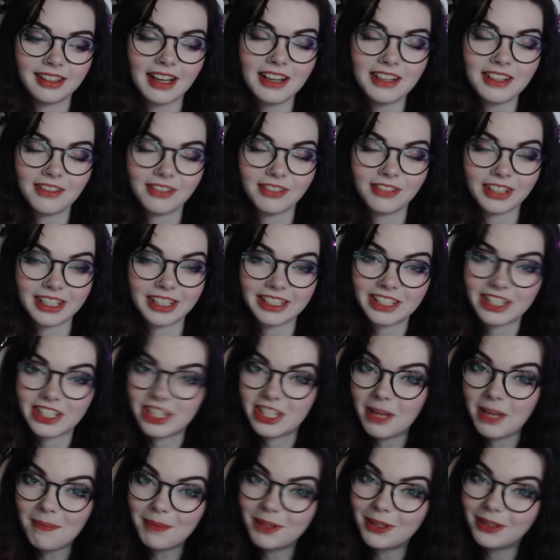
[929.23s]
fucking
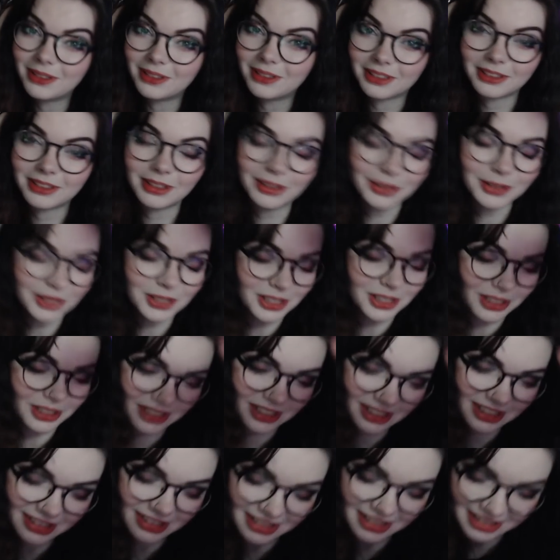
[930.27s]
ship going across. Oh,
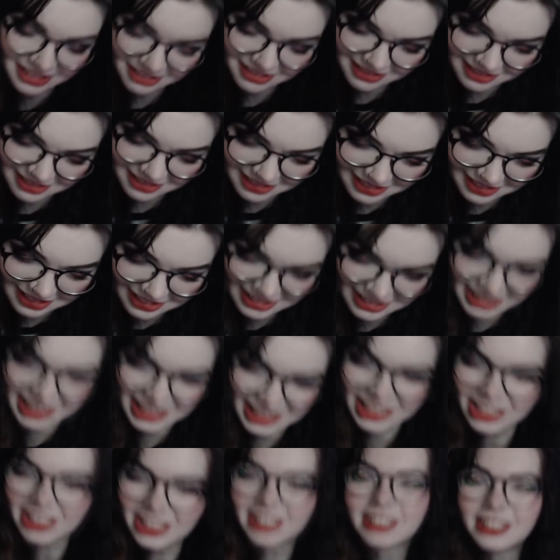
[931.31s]
God. Oh, the
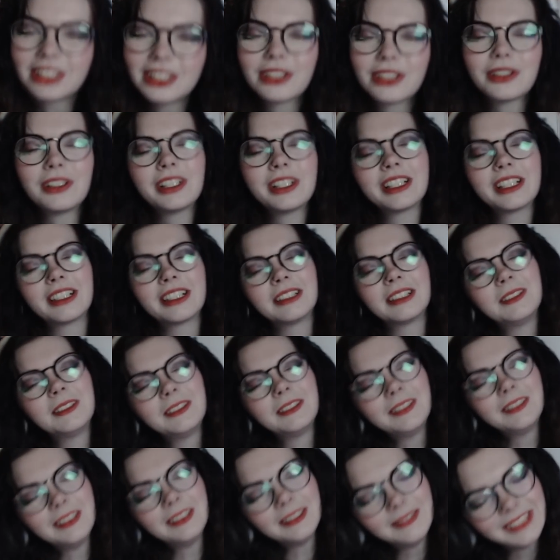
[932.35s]
Star Destroyer.
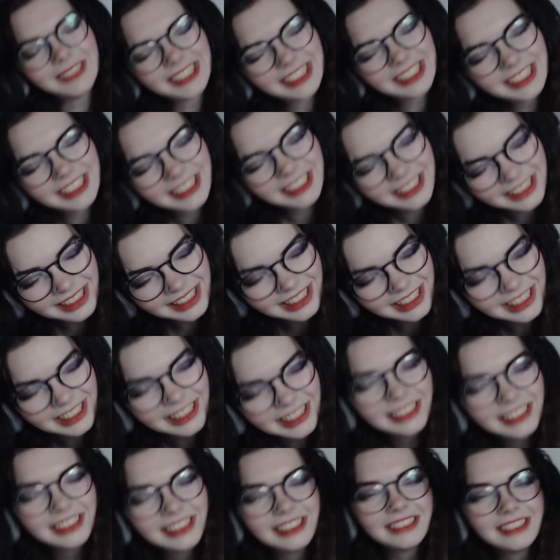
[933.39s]
Oh, my
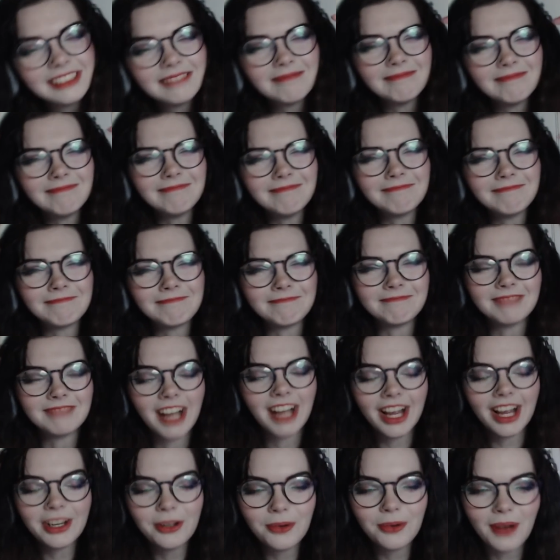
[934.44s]
God.
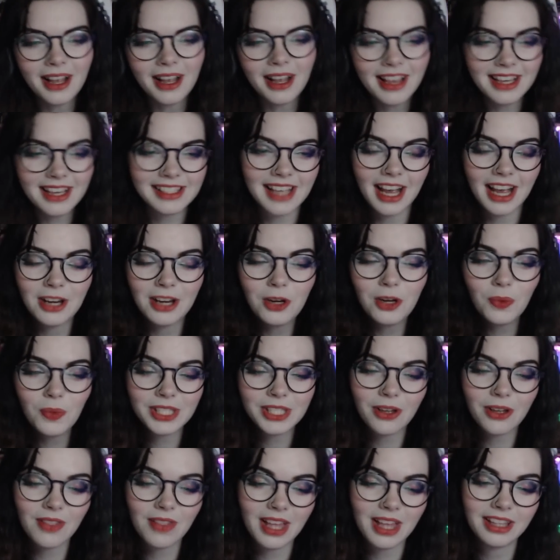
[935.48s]
I know, like I said, I know we
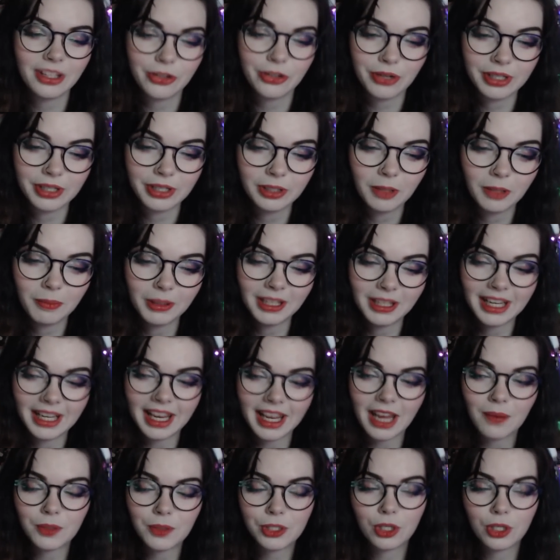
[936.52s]
saw that in the trailer, but, like,
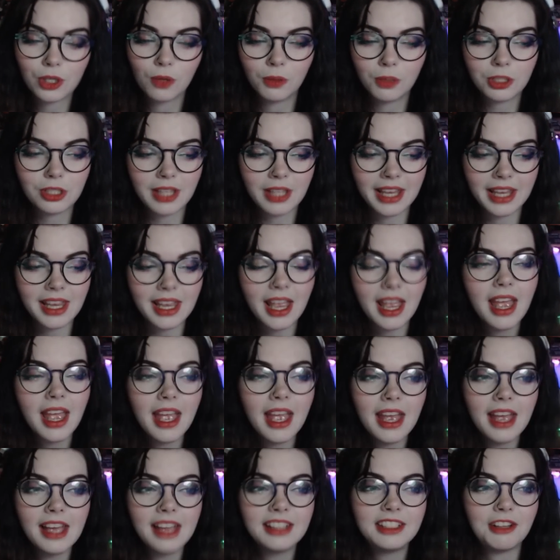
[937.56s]
it was so much, like,
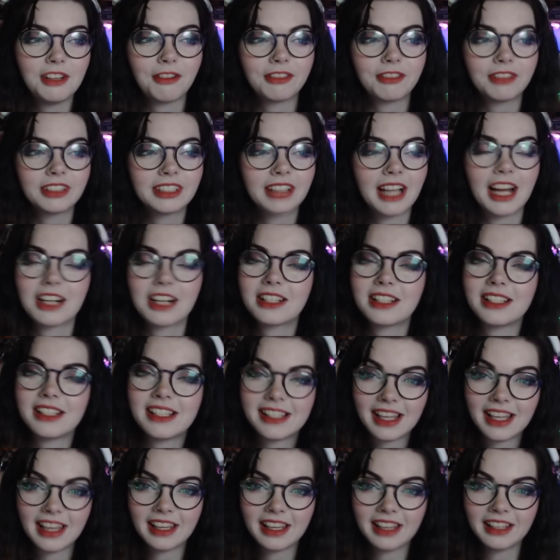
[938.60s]
different actually
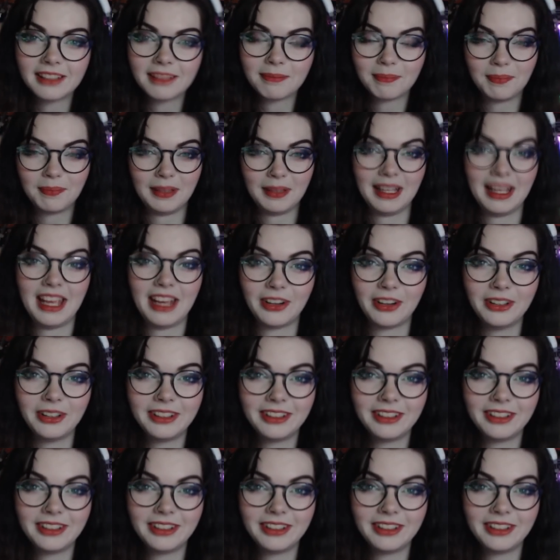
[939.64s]
seeing it play out